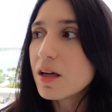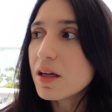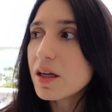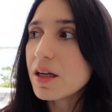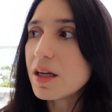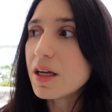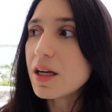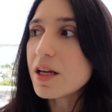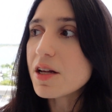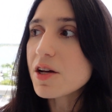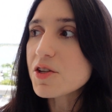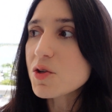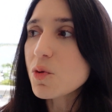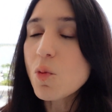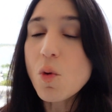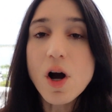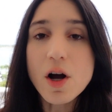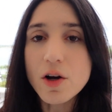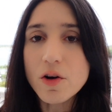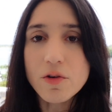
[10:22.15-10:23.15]
He
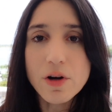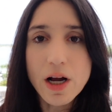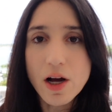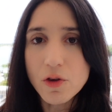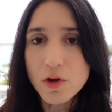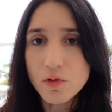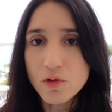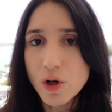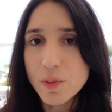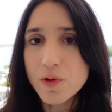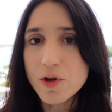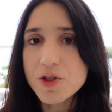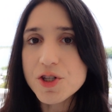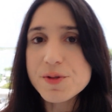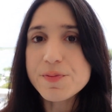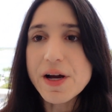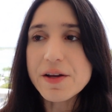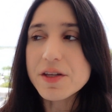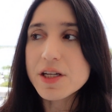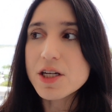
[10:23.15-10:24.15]
doesn't walk around the room or
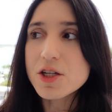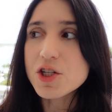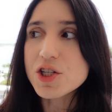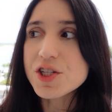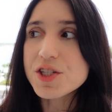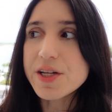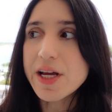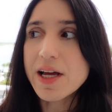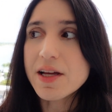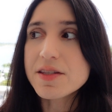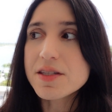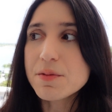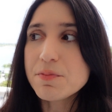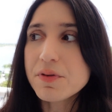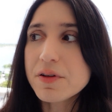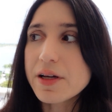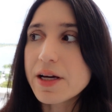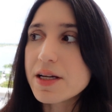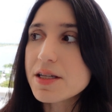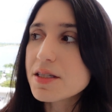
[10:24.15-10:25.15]
inspect. He just stands in
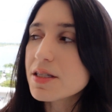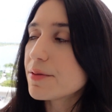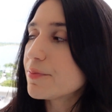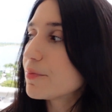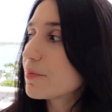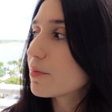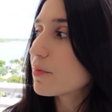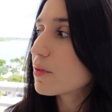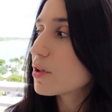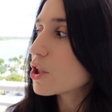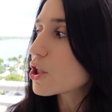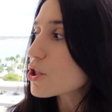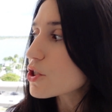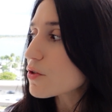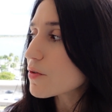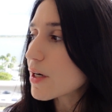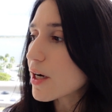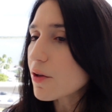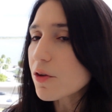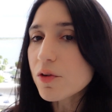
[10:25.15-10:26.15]
place,
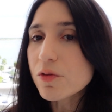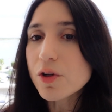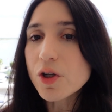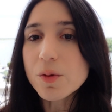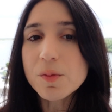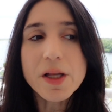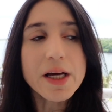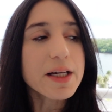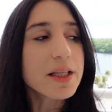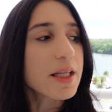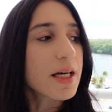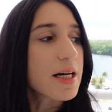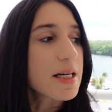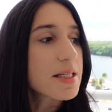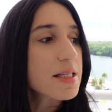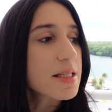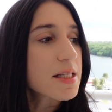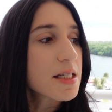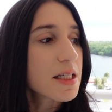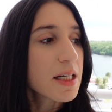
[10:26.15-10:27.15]
looks around the room like
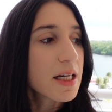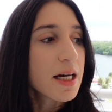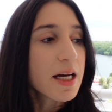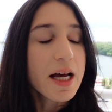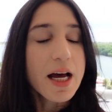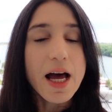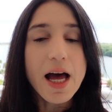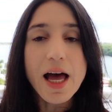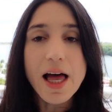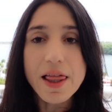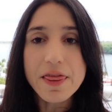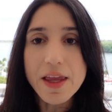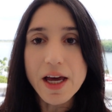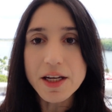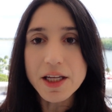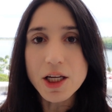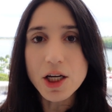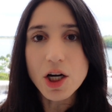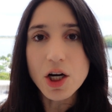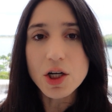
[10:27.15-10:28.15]
this, and
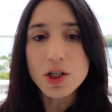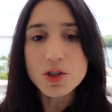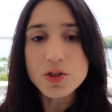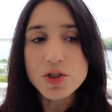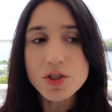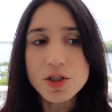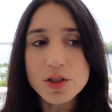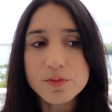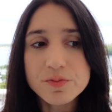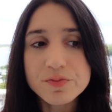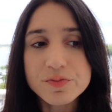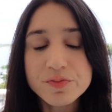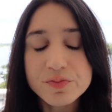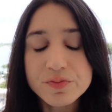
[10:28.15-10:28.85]
then he goes,